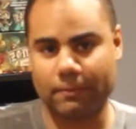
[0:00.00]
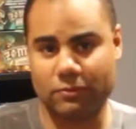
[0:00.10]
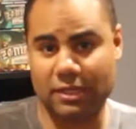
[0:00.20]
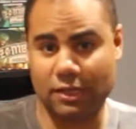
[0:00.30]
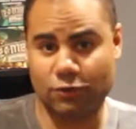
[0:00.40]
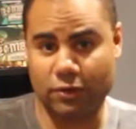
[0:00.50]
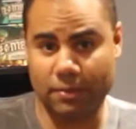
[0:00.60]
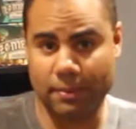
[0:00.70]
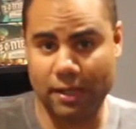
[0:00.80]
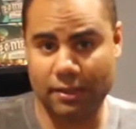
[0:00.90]
Tales from
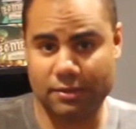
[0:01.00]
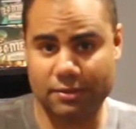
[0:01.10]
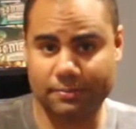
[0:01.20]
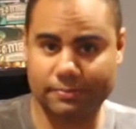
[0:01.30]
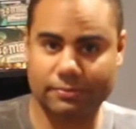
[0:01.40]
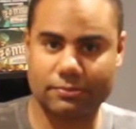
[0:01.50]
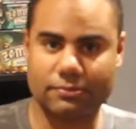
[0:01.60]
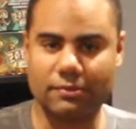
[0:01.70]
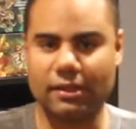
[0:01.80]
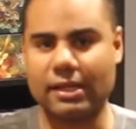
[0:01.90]
the Box
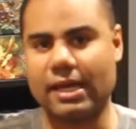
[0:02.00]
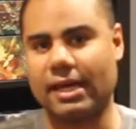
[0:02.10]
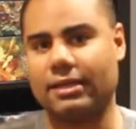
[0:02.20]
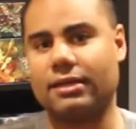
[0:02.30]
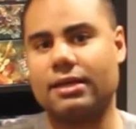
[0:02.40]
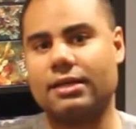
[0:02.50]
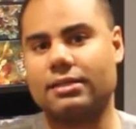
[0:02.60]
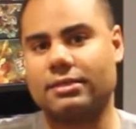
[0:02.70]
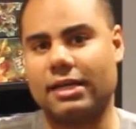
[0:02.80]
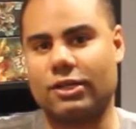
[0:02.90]
and
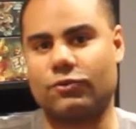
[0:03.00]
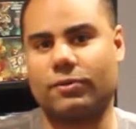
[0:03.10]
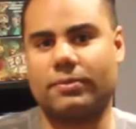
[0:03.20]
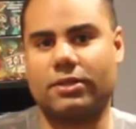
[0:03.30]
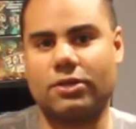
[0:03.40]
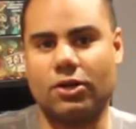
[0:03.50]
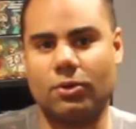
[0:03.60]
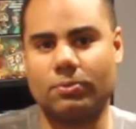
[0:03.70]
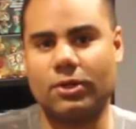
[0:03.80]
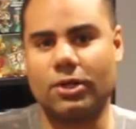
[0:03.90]
Tales from the Tome,